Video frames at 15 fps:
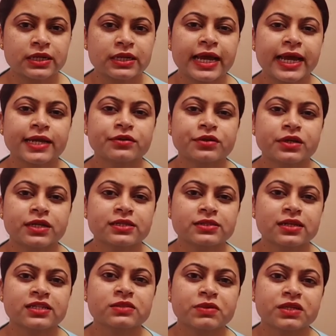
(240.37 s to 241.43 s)
and
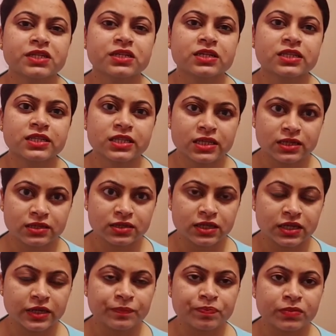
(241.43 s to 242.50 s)
Renaissance medical
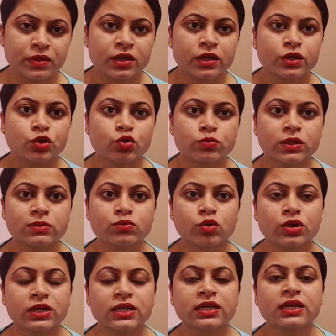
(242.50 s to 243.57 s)
theory, human
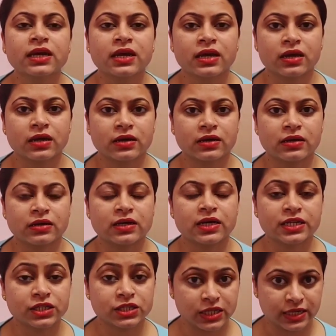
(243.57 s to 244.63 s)
body
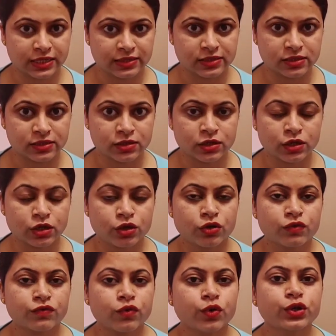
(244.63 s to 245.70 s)
contains
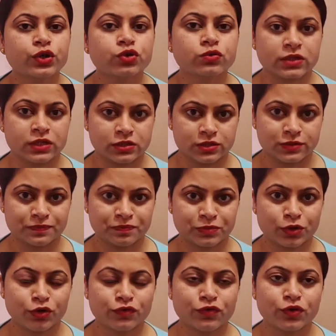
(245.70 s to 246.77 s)
four humors
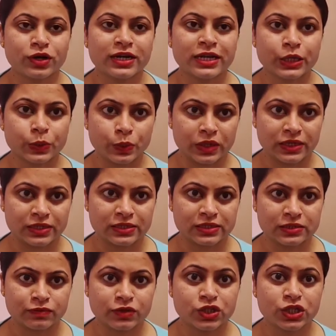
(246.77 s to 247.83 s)
or four liquids,
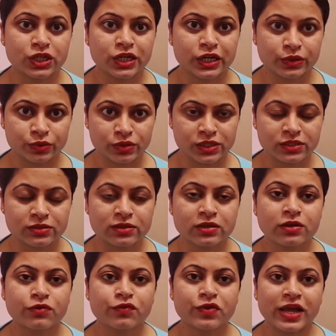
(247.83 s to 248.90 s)
which includes
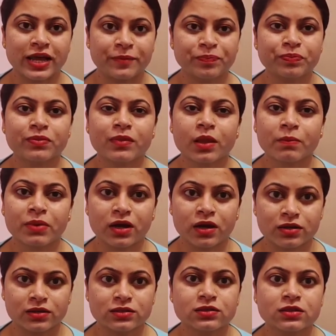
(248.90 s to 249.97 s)
phlegm,
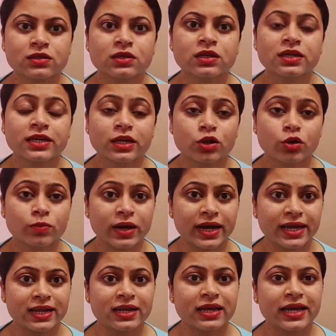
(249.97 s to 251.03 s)
blood, yellow
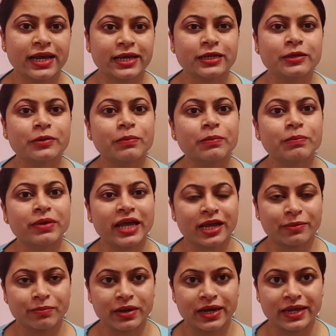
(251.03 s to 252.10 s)
bile, and
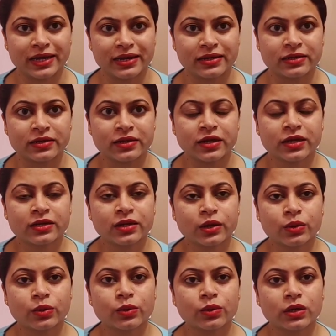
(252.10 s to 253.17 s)
black bile.
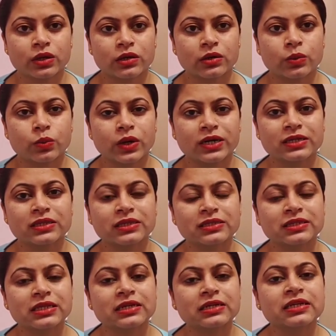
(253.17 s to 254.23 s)
Now, what this
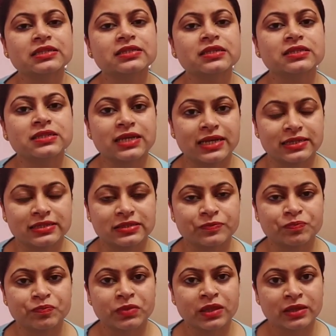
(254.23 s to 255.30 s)
theory suggests
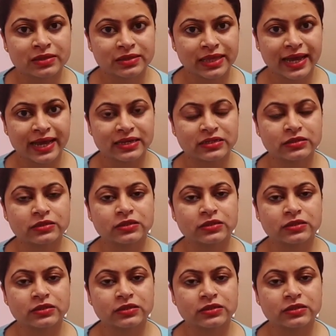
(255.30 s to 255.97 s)
that